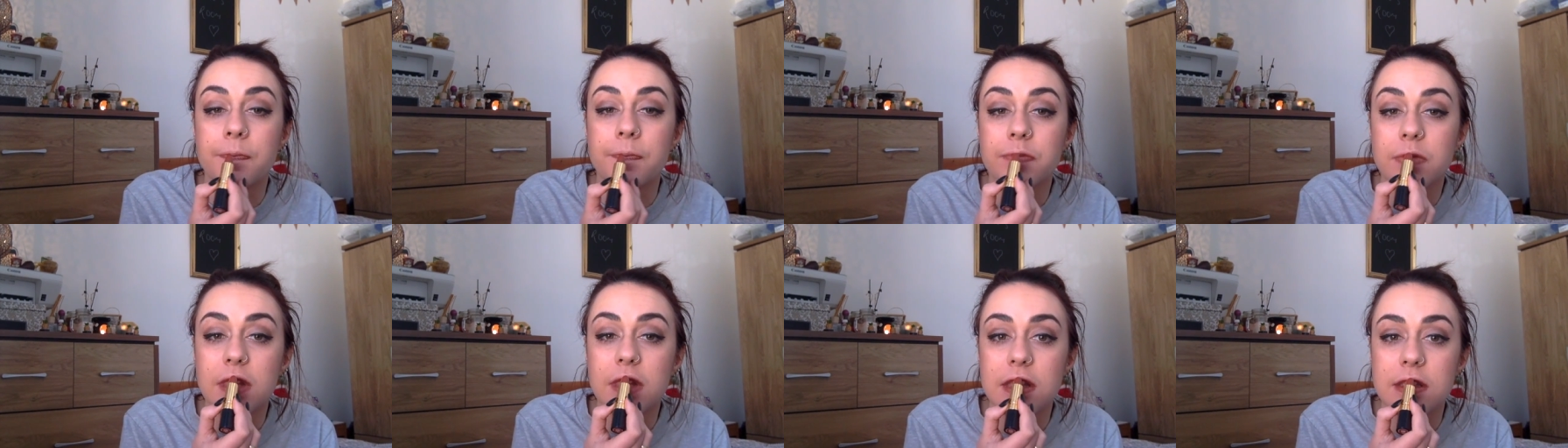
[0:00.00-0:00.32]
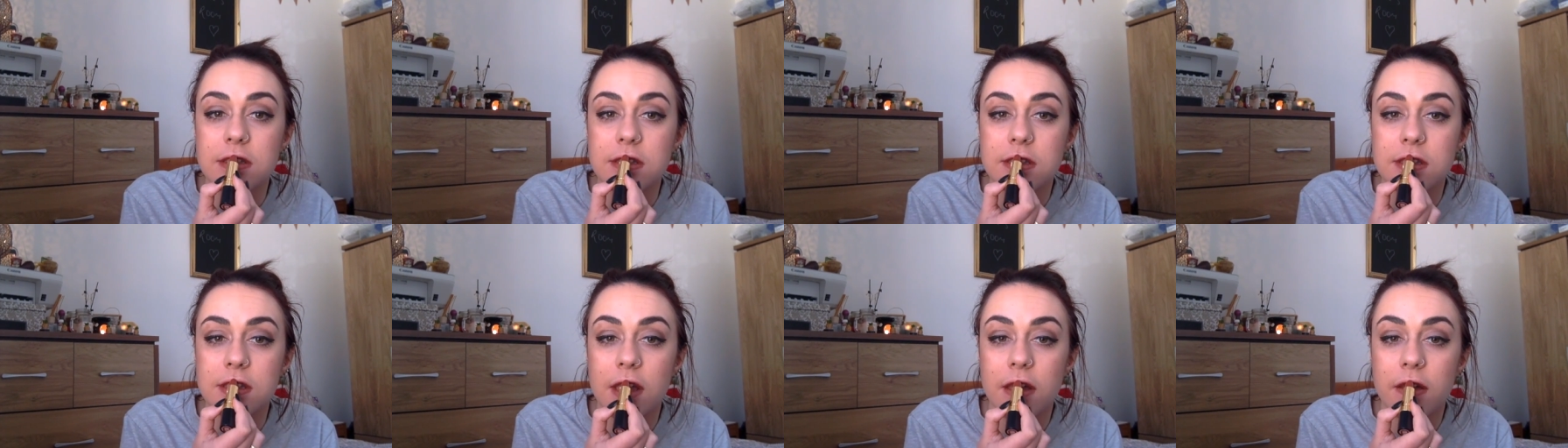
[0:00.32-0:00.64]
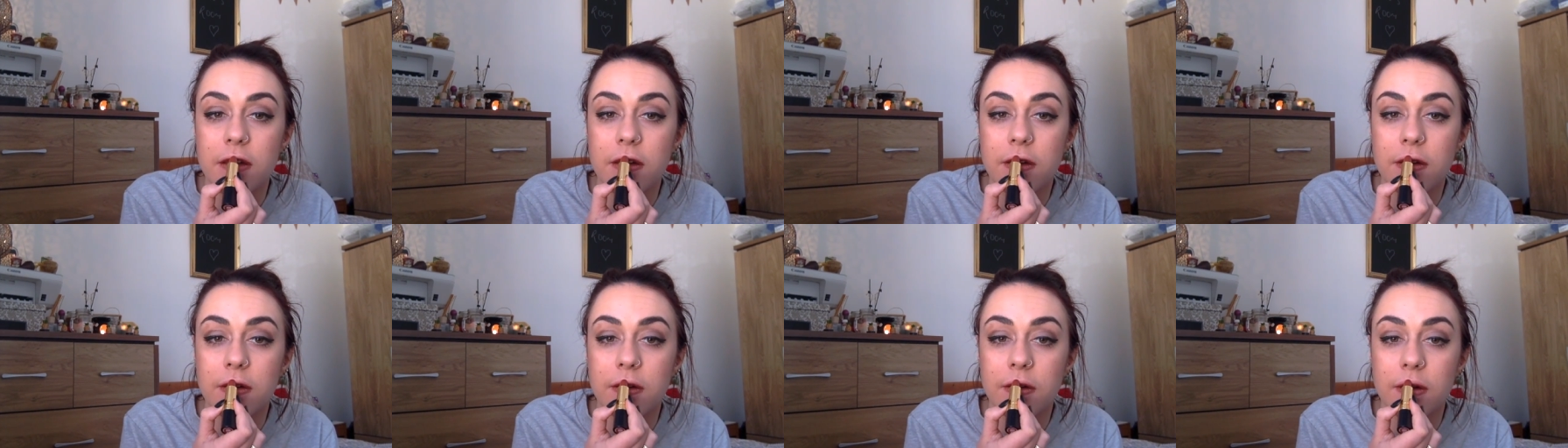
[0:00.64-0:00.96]
It's
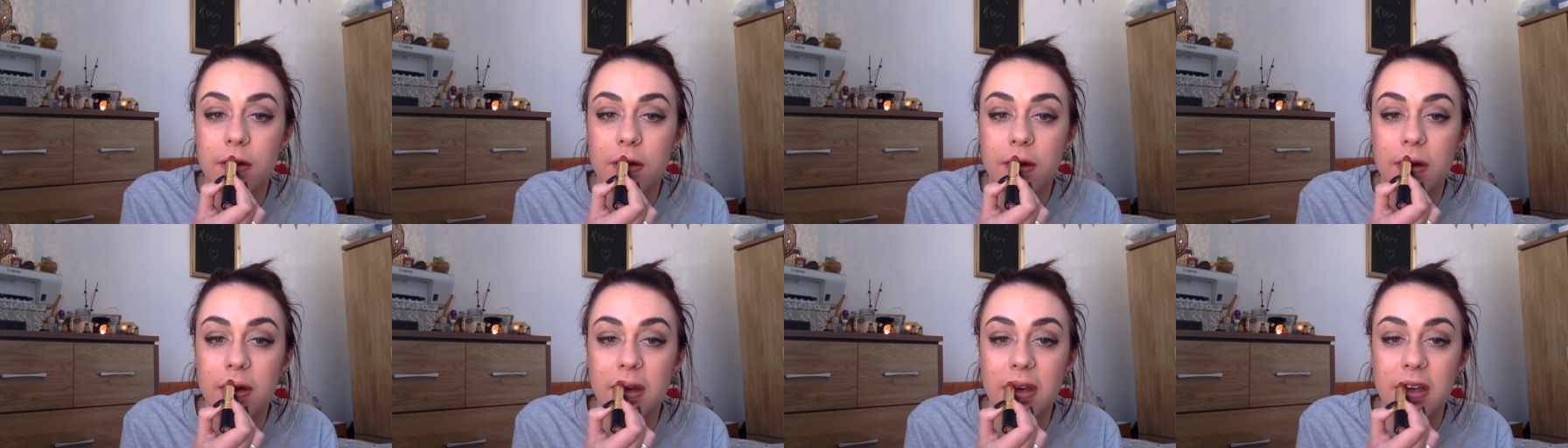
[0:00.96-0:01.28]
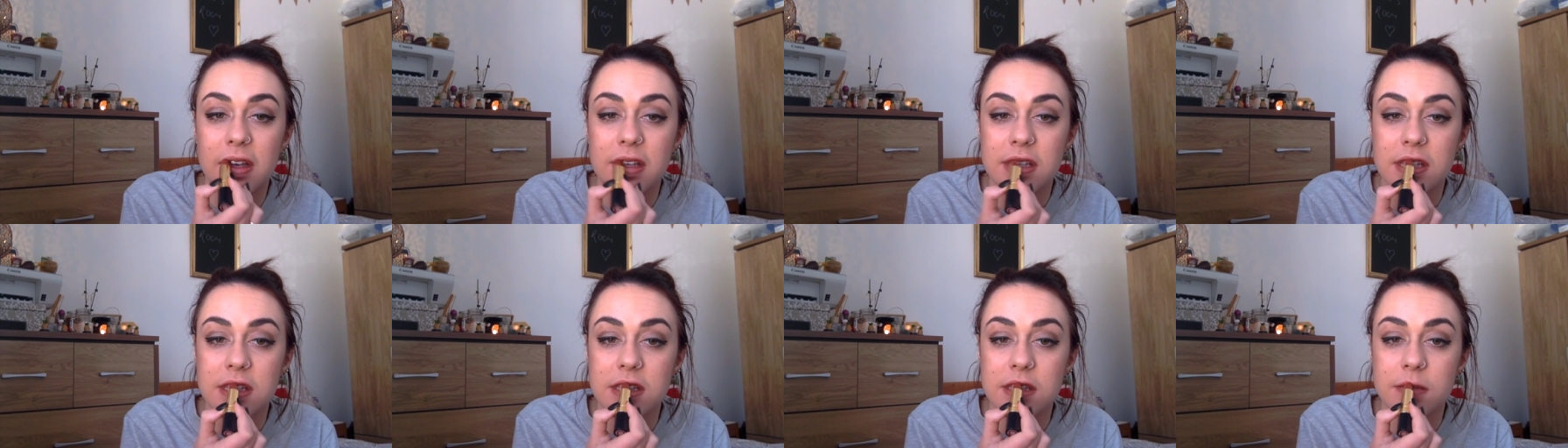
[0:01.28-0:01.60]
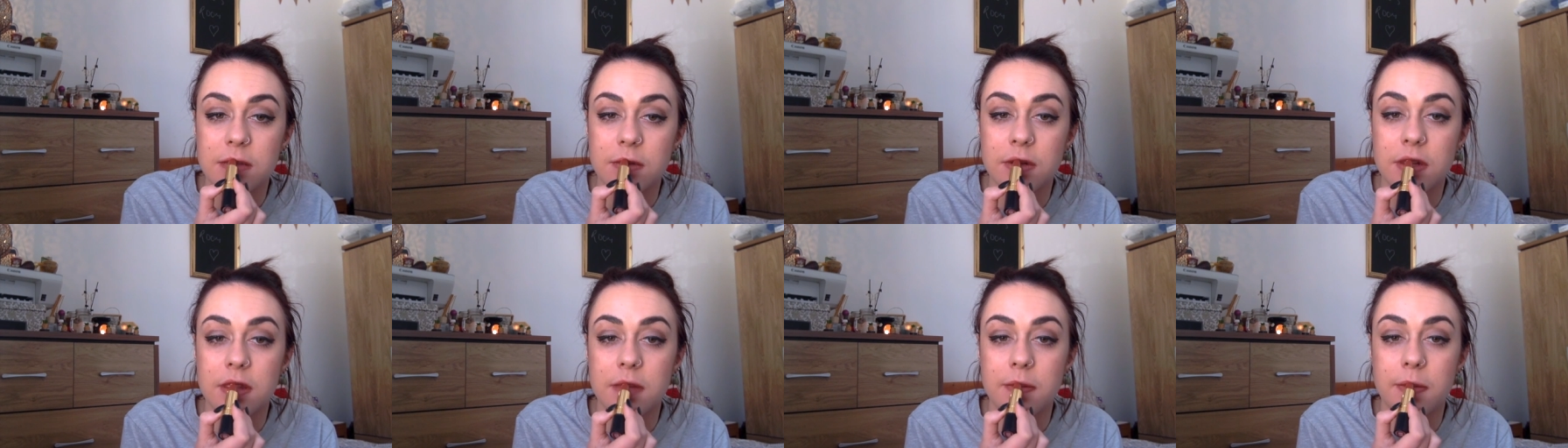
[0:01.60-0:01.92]
so, because it's
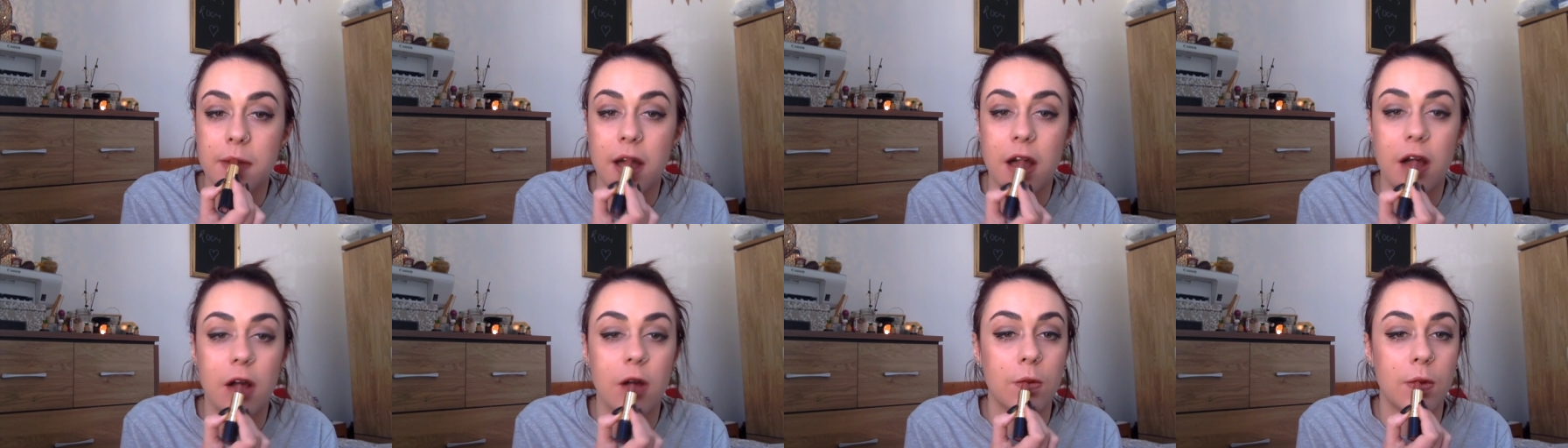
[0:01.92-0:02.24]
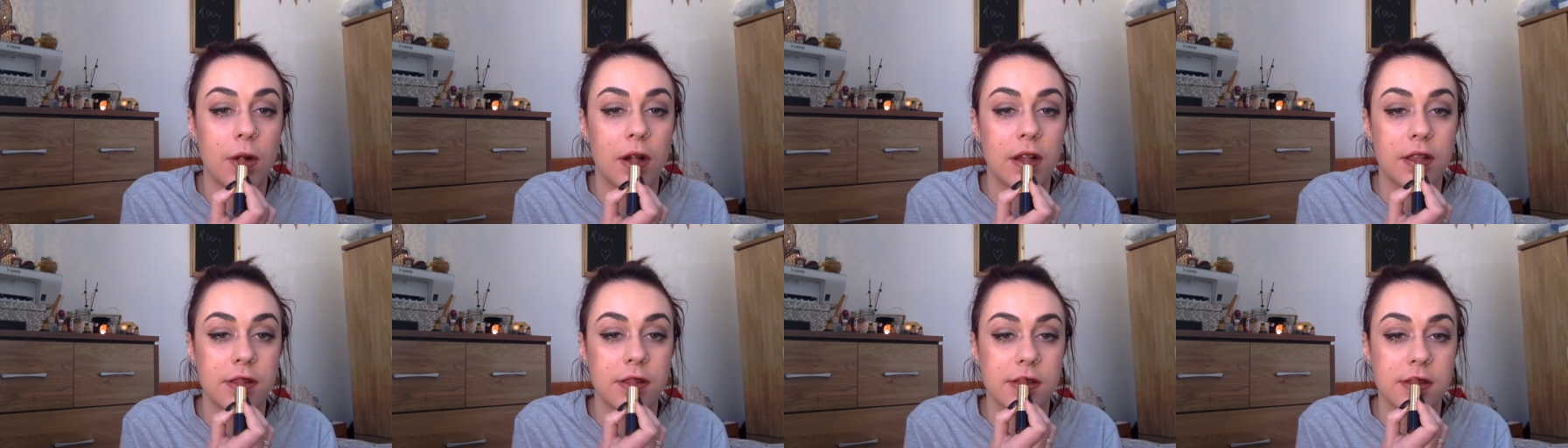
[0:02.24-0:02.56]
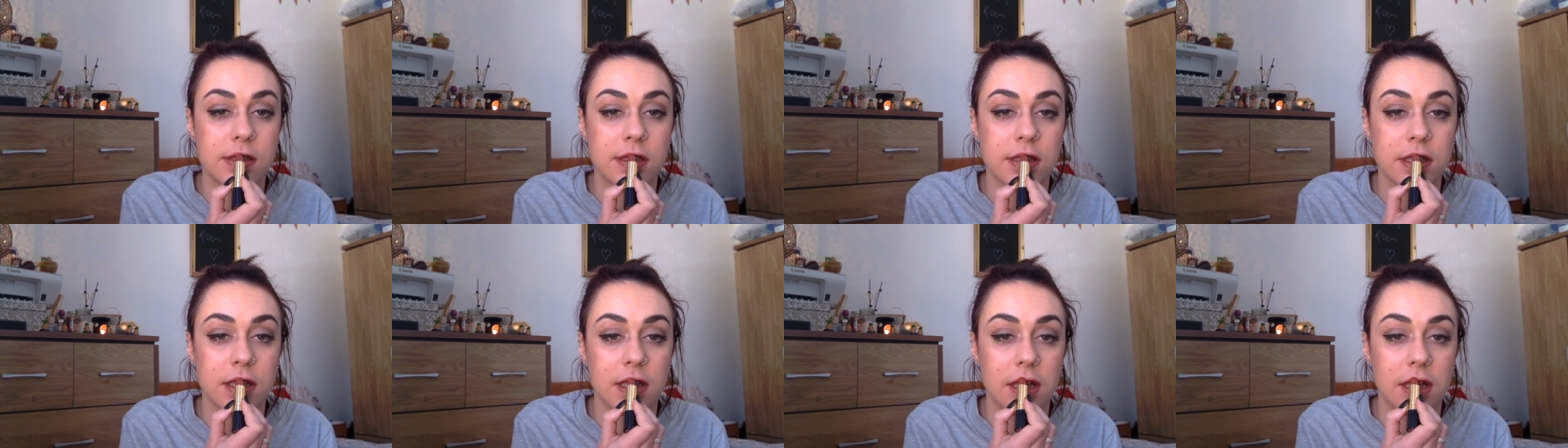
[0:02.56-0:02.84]
one of the pearl ones,